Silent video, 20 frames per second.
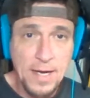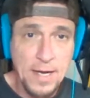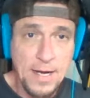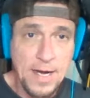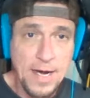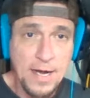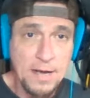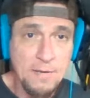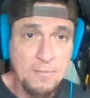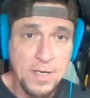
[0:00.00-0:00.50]

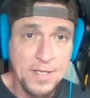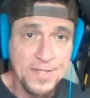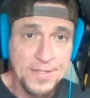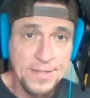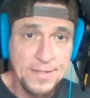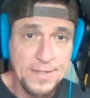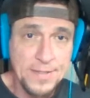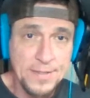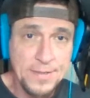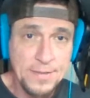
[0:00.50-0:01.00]
I
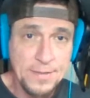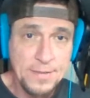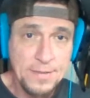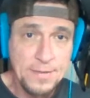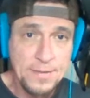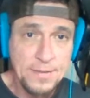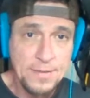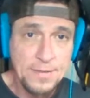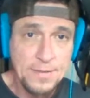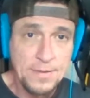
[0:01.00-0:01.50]
wasn't,
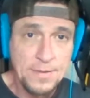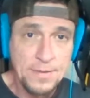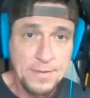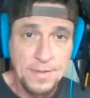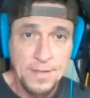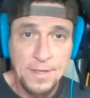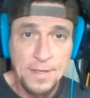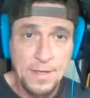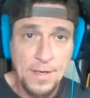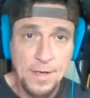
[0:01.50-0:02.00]

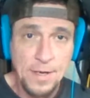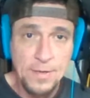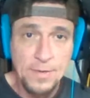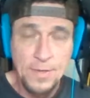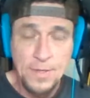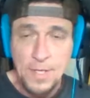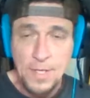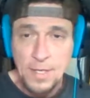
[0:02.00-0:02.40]
you know,